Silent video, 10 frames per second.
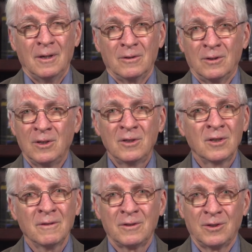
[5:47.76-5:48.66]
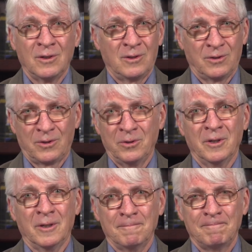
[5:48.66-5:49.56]
The teaching of the Church is
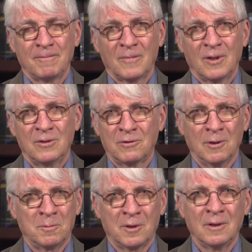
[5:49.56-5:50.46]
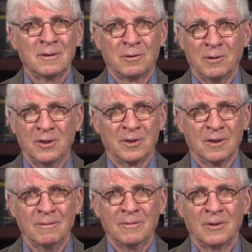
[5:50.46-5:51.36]
clear. Scripture,
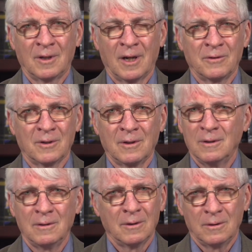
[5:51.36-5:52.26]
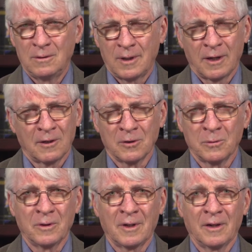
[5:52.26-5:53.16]
tradition, the Catechism
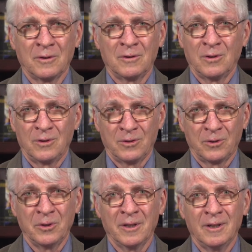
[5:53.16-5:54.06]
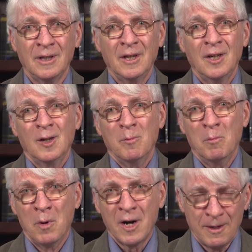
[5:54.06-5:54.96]
of the Catholic Church is clear.
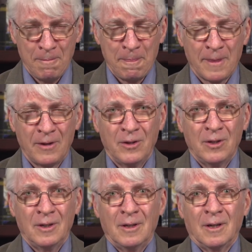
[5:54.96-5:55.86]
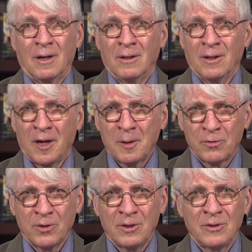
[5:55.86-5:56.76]
But a lot of
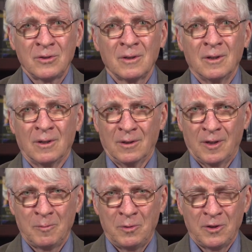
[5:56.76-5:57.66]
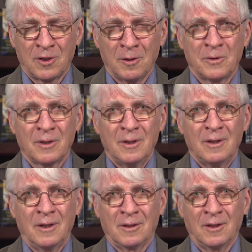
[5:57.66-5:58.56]
priests and a lot of bishops
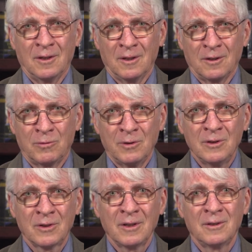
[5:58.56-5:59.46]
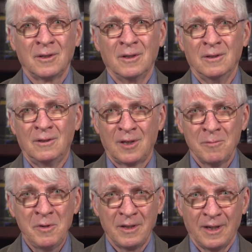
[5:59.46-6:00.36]
are getting increasingly
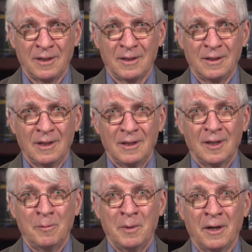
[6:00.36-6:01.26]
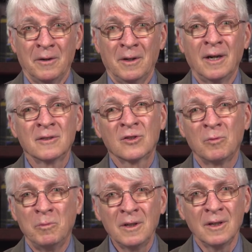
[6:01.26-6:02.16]
intimidated about not
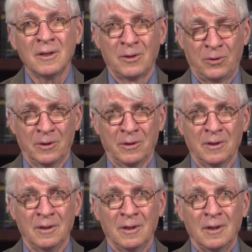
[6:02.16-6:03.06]
speaking clearly